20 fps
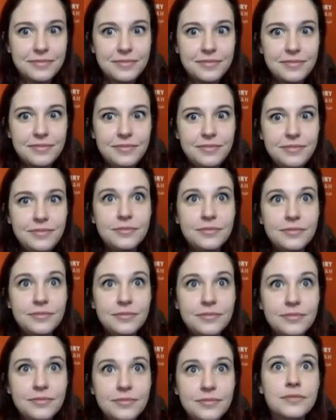
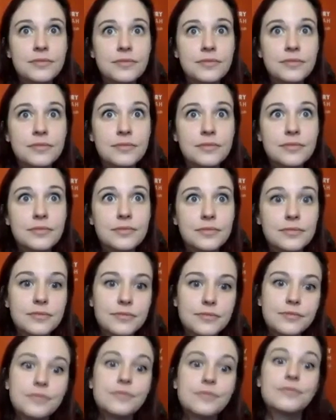
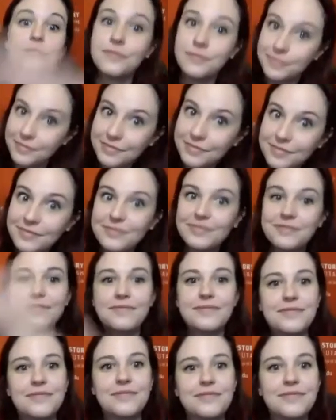
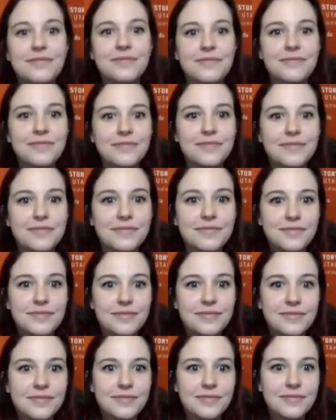
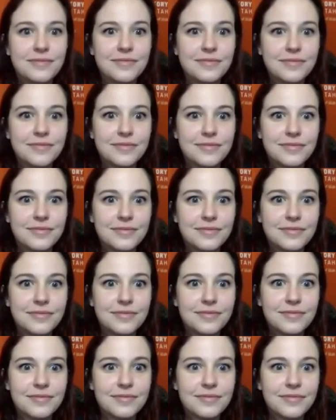
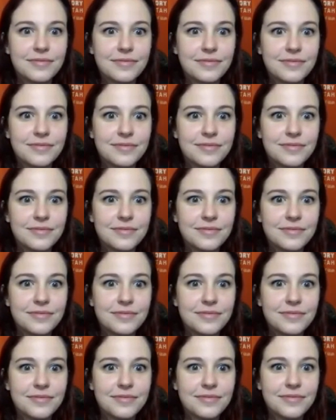
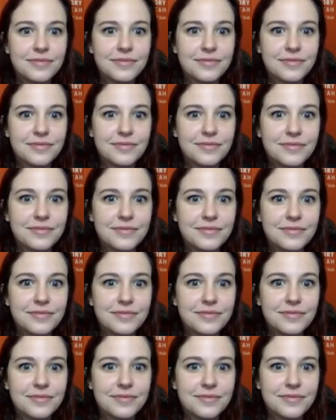
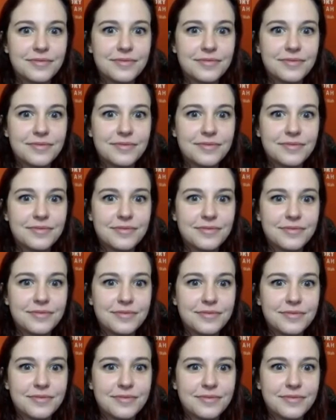No words are spoken by the person on screen.